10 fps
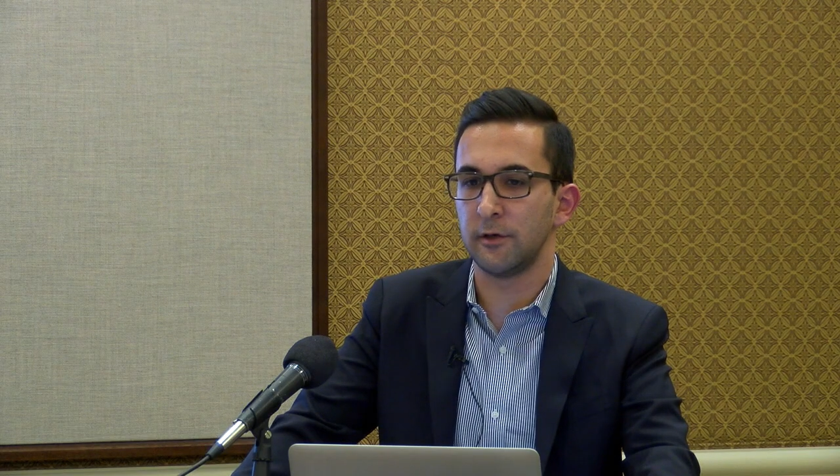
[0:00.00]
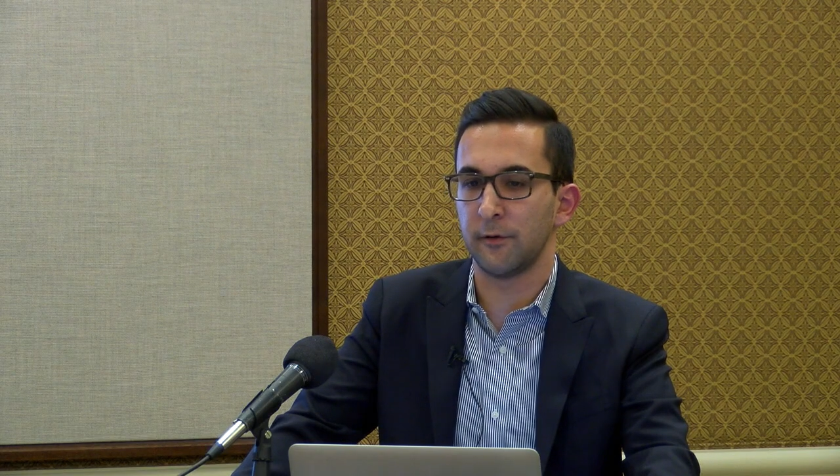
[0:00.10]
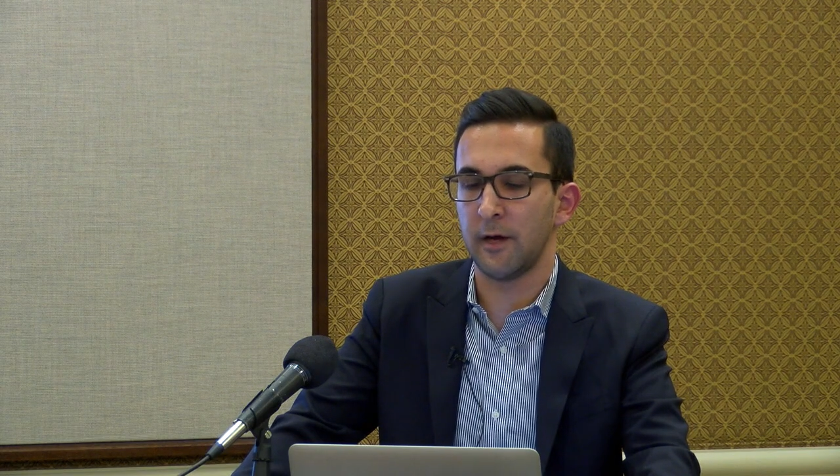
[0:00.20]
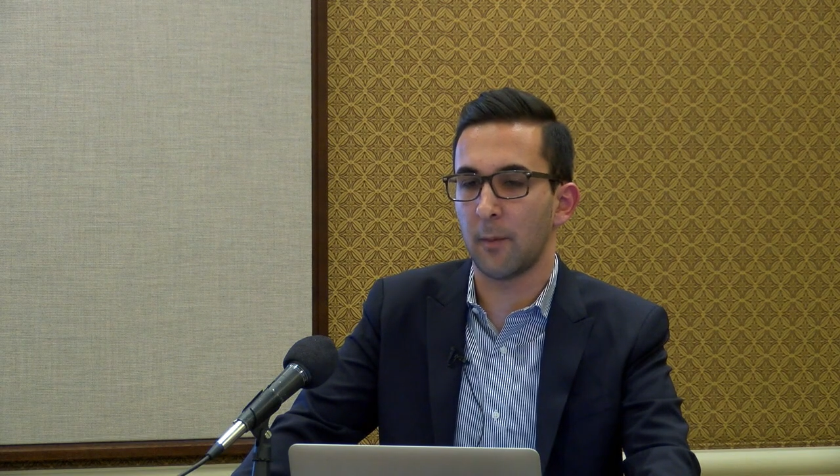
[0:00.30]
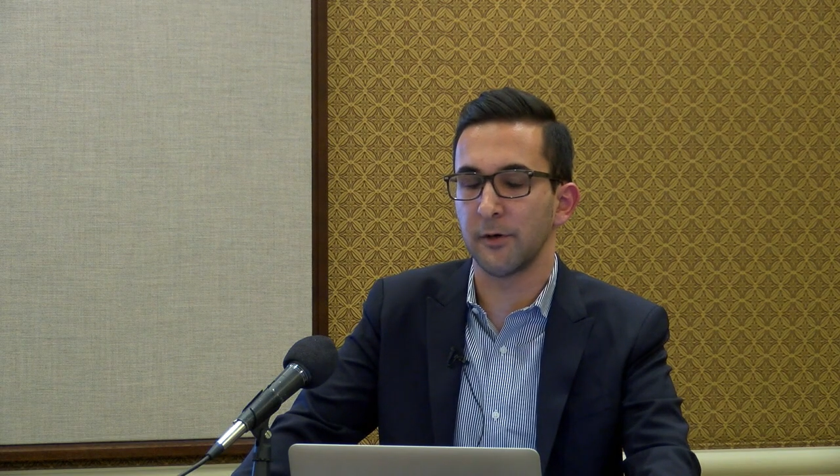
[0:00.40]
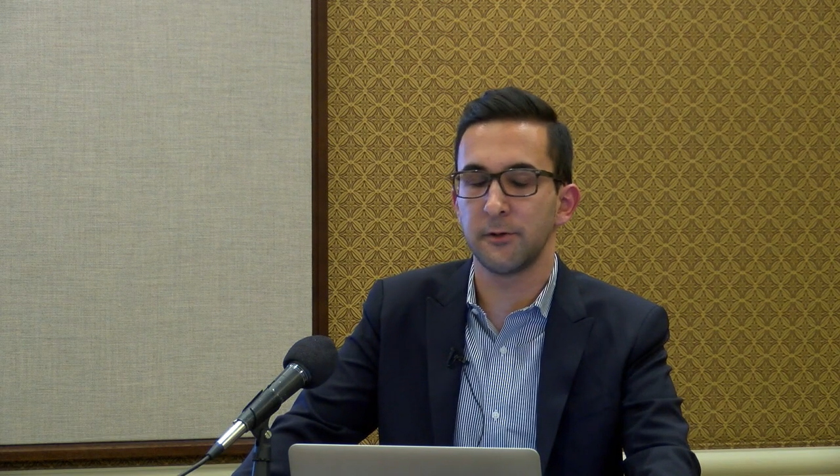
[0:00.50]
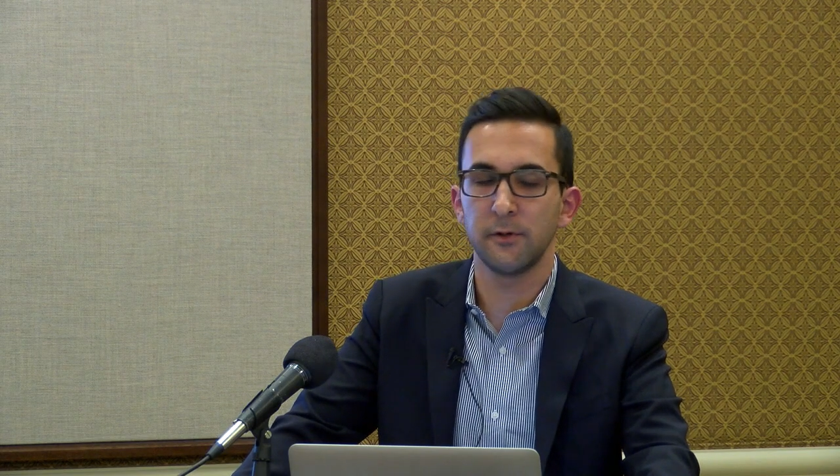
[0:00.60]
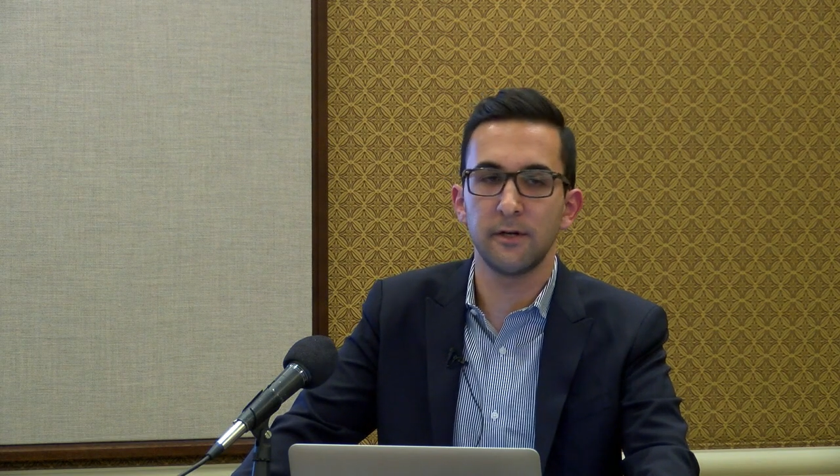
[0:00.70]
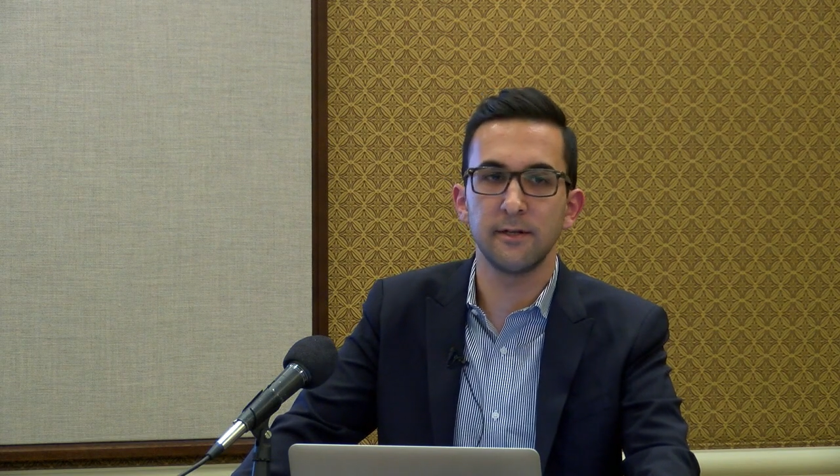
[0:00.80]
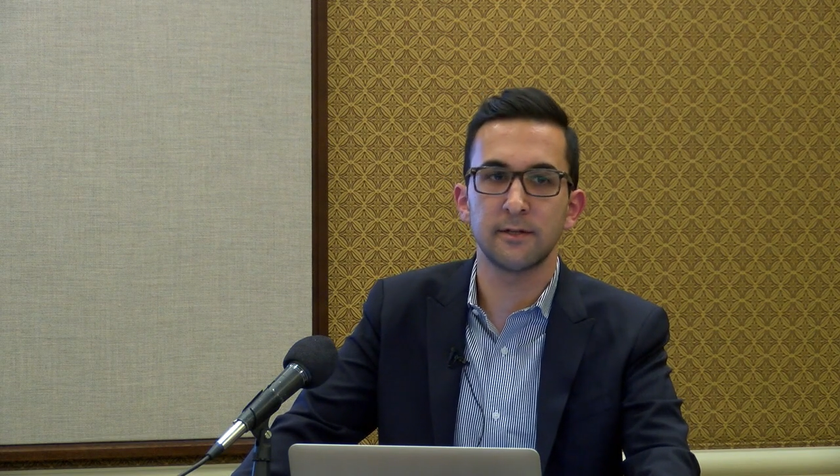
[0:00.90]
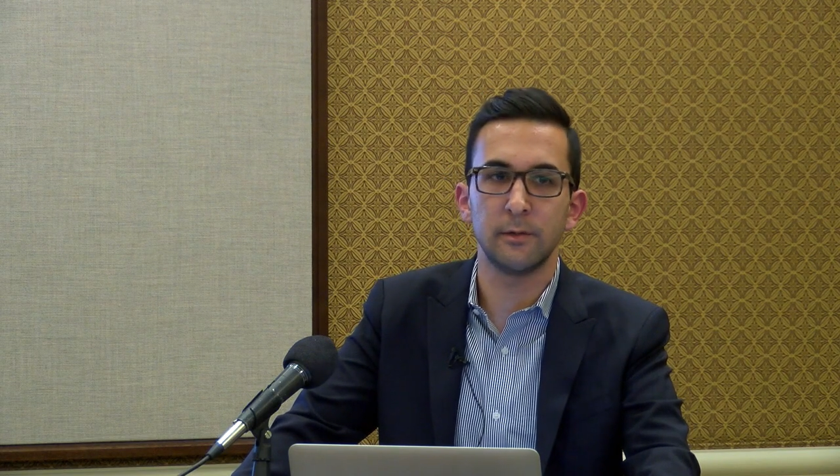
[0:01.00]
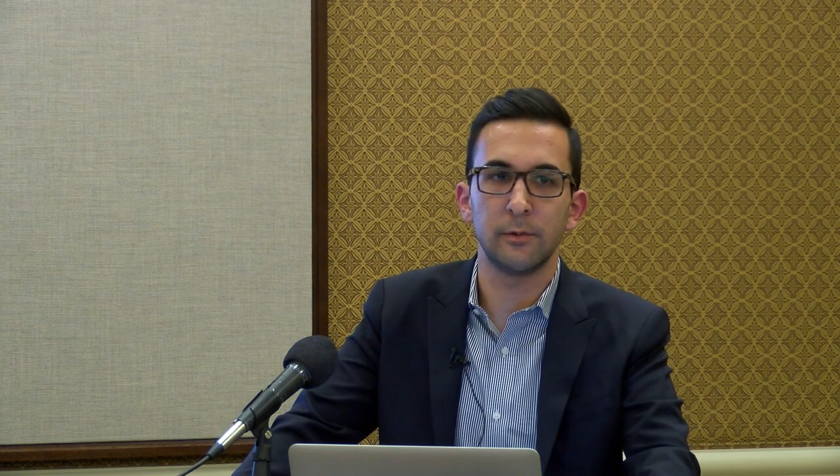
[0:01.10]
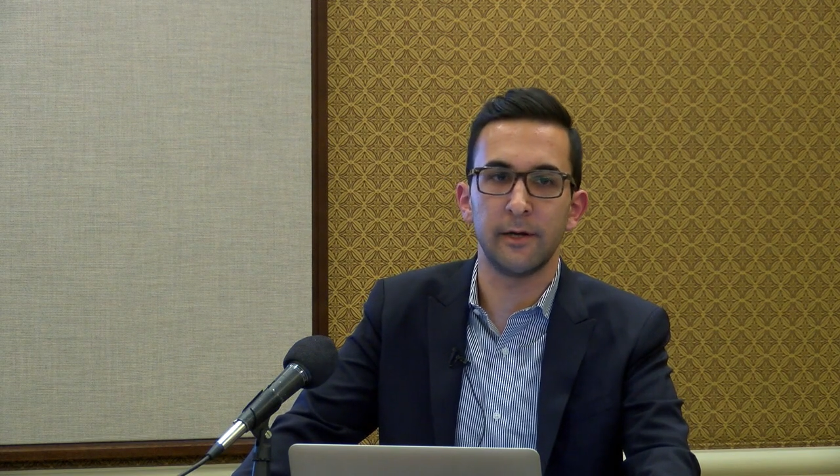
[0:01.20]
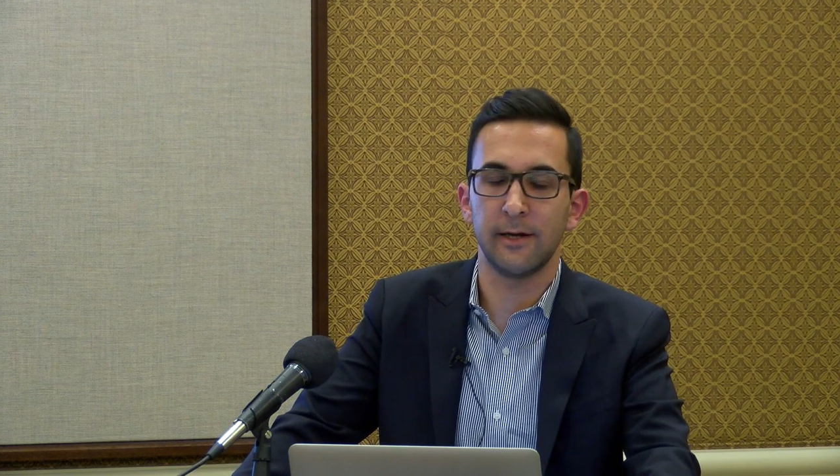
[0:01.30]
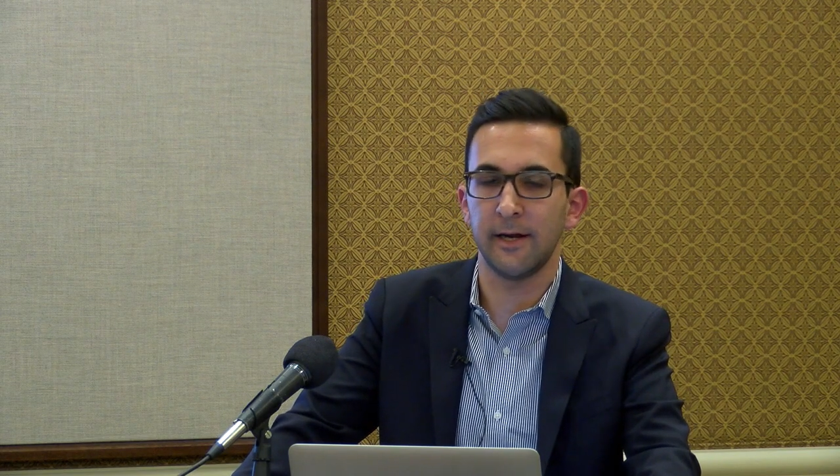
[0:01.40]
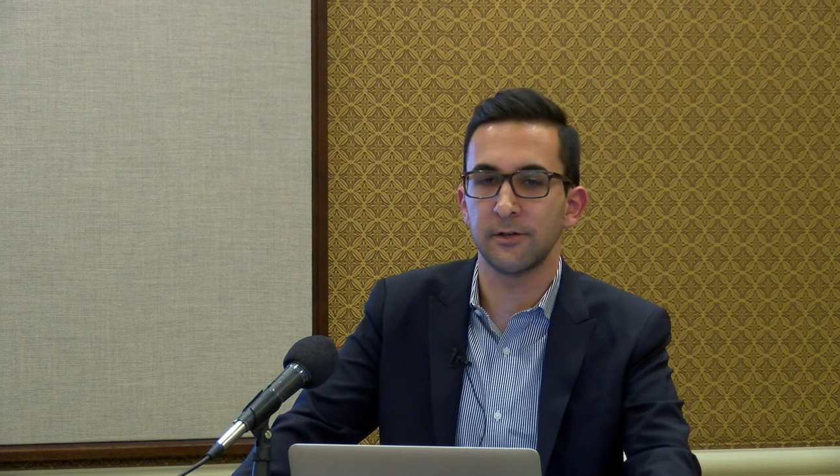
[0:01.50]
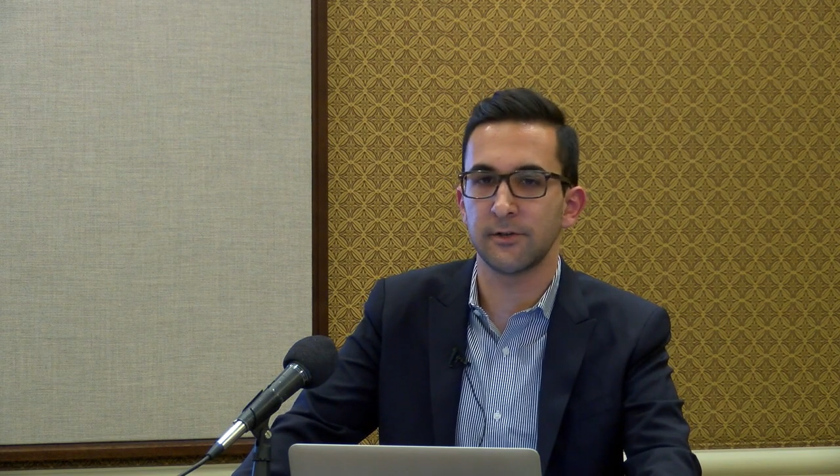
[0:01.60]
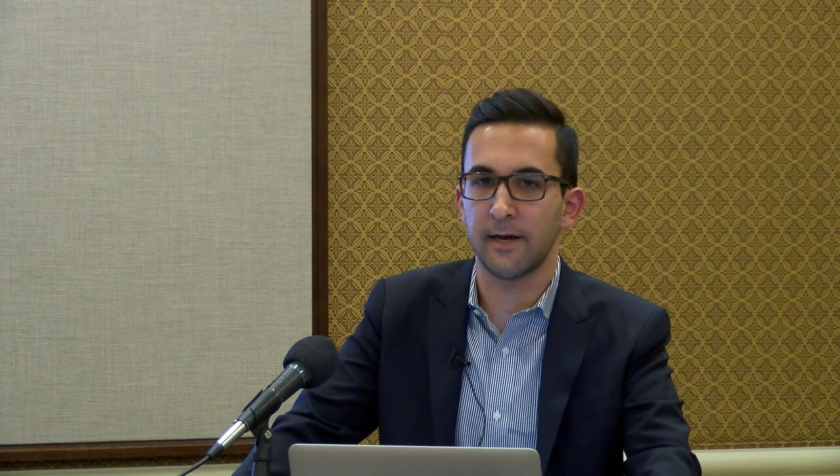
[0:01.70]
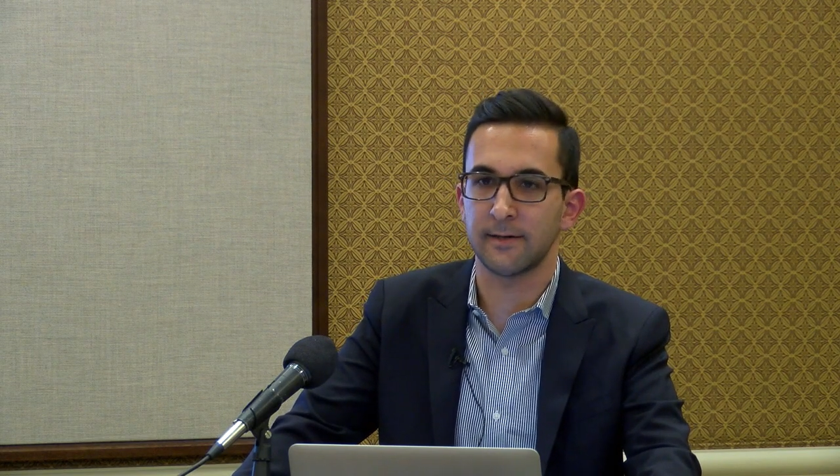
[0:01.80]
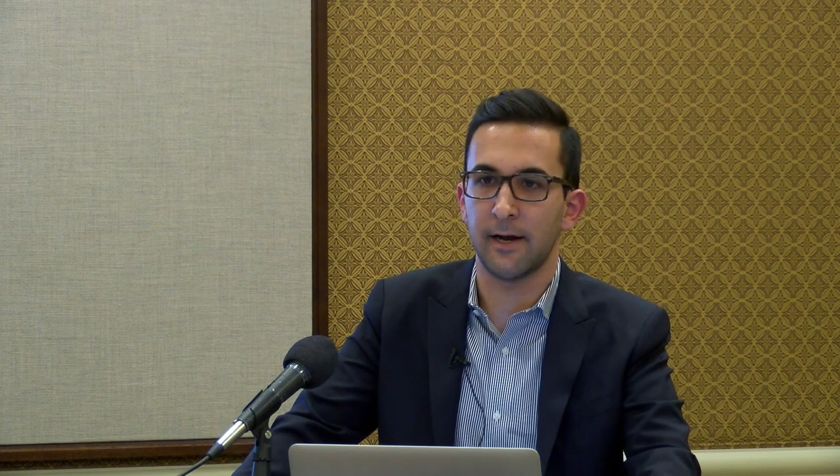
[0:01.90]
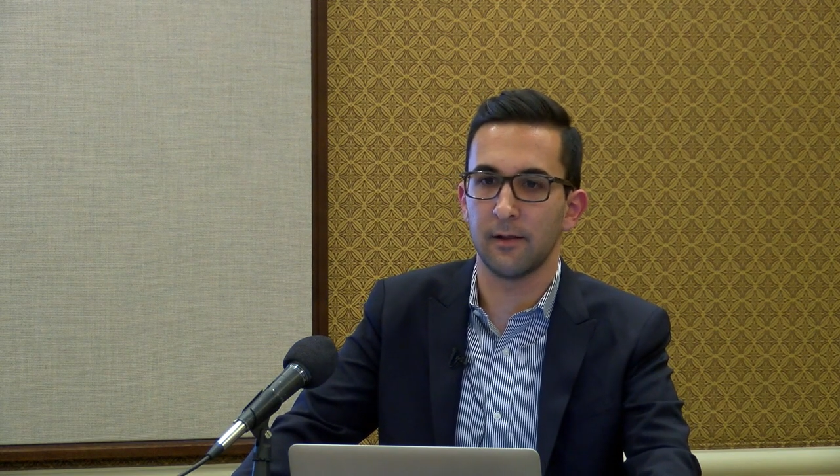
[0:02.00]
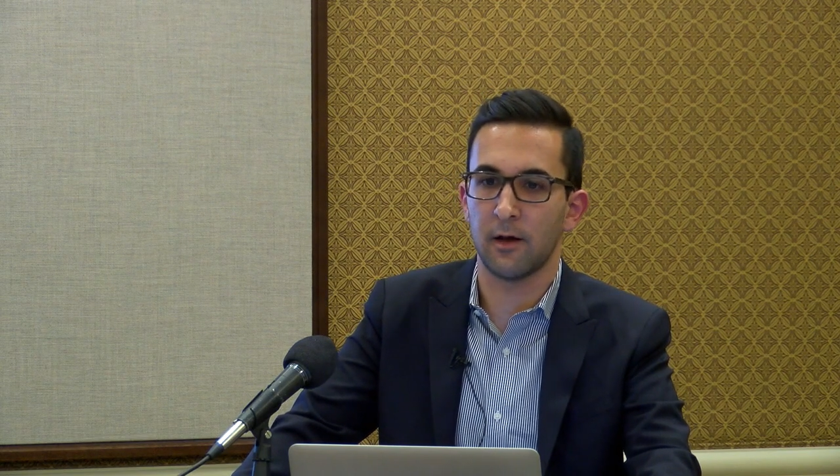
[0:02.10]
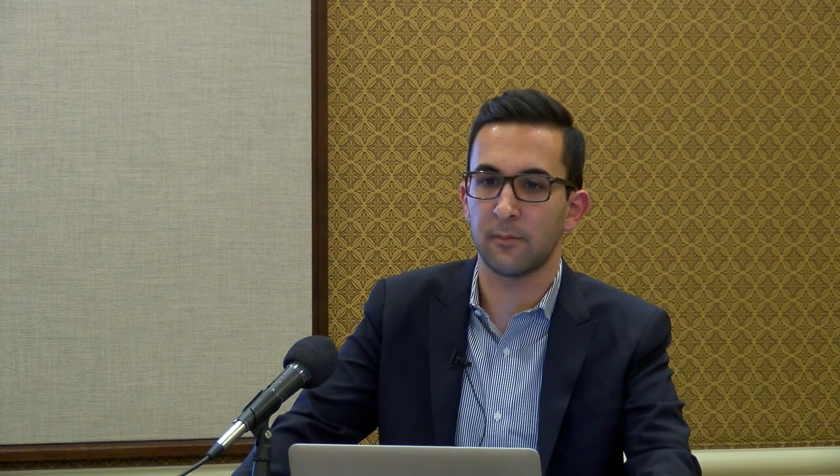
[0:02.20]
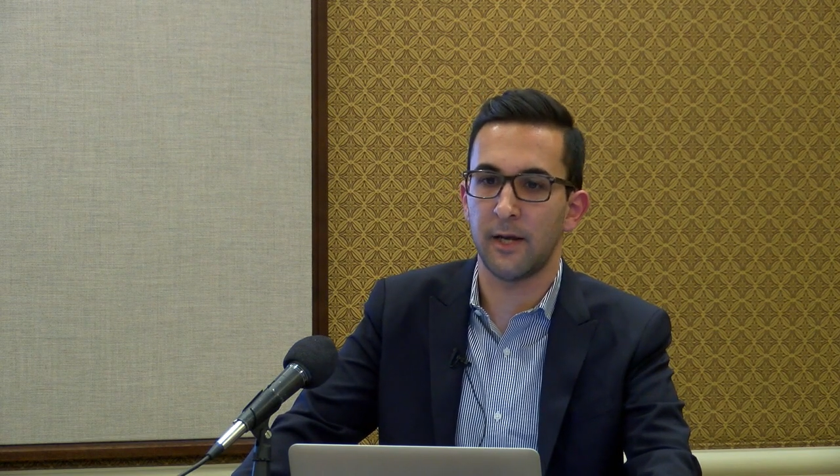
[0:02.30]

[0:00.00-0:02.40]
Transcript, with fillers: you know, the opportunities to engage in that dialogue